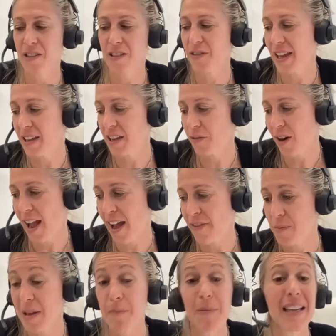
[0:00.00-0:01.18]
So thank you for having
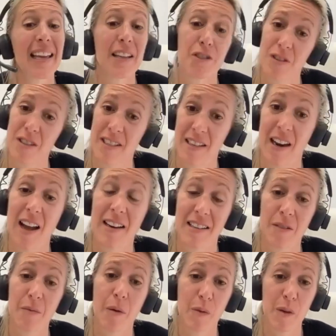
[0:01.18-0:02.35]
me and being interested.
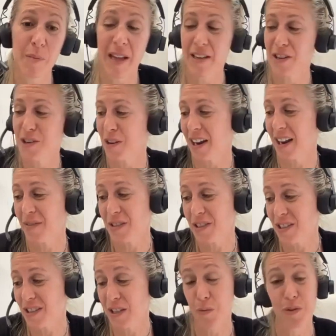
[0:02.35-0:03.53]
Honestly, when we met in New York, I was
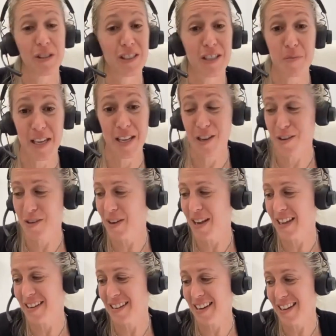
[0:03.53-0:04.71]
just thrilled to meet you
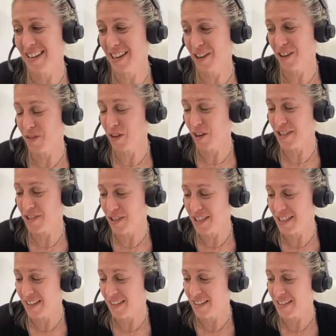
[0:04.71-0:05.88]
and and hear of your
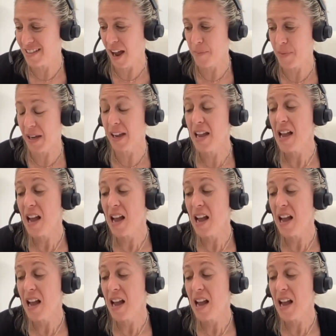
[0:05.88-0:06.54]
interest in this topic.